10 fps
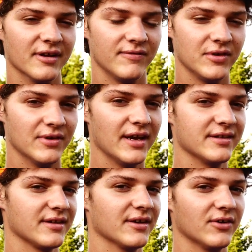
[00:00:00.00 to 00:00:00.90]
it a few
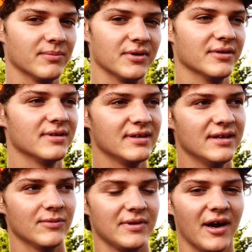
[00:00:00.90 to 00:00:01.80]
days ago, but
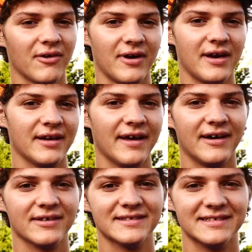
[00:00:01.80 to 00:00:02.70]
we got rained
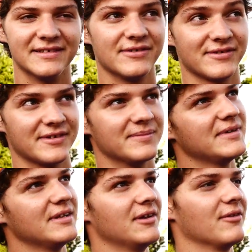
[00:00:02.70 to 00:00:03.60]
out, and there's
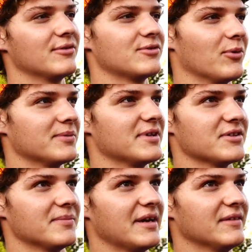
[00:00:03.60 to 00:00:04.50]
another storm
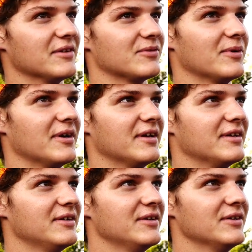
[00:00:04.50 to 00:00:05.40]
system heading this way,
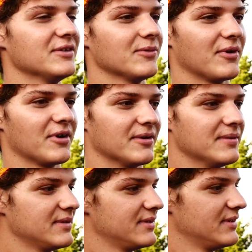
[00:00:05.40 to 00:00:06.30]
so we're gonna
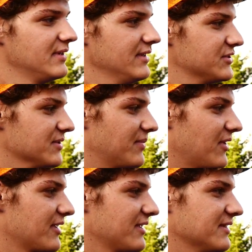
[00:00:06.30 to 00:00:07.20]
jump
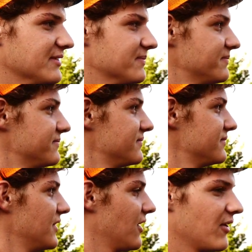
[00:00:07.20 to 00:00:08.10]
on it and
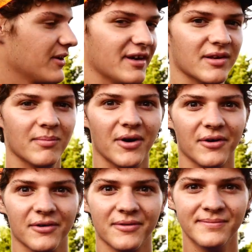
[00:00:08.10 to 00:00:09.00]
hurry and get it
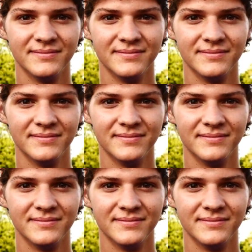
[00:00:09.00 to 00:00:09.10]
burned.